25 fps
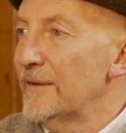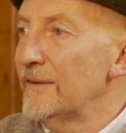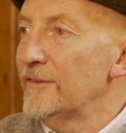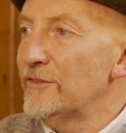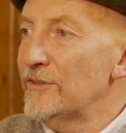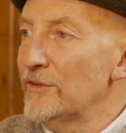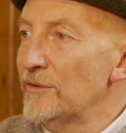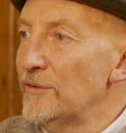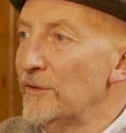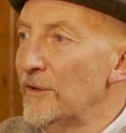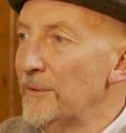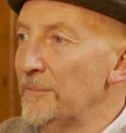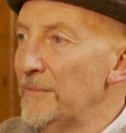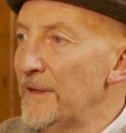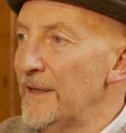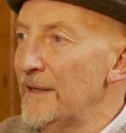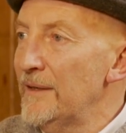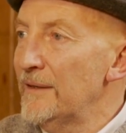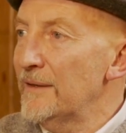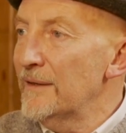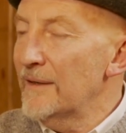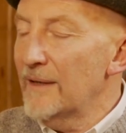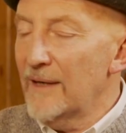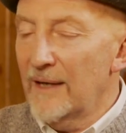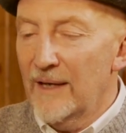Do you know what I
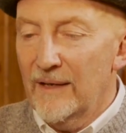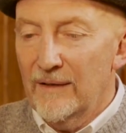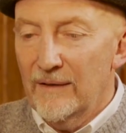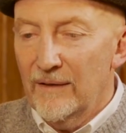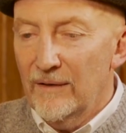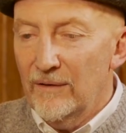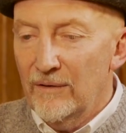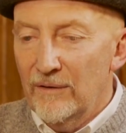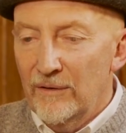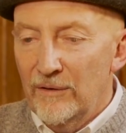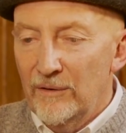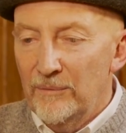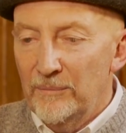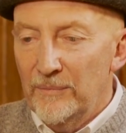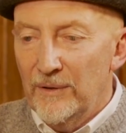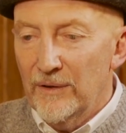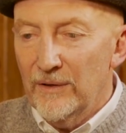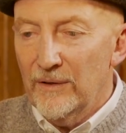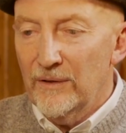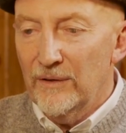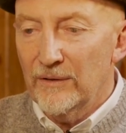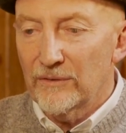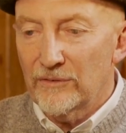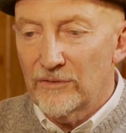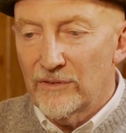mean? And oh my
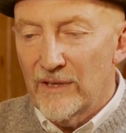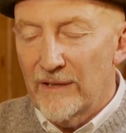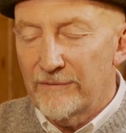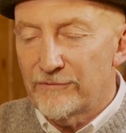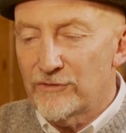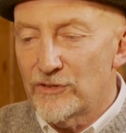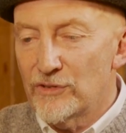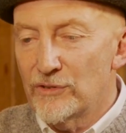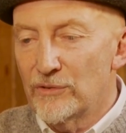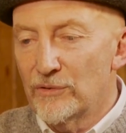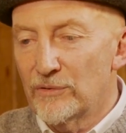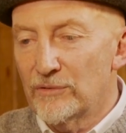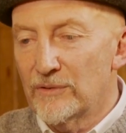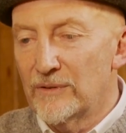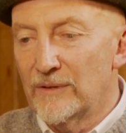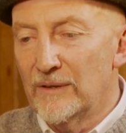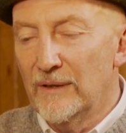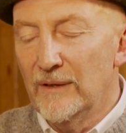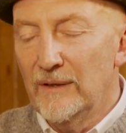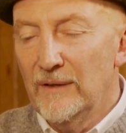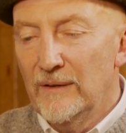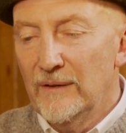God, deaf children.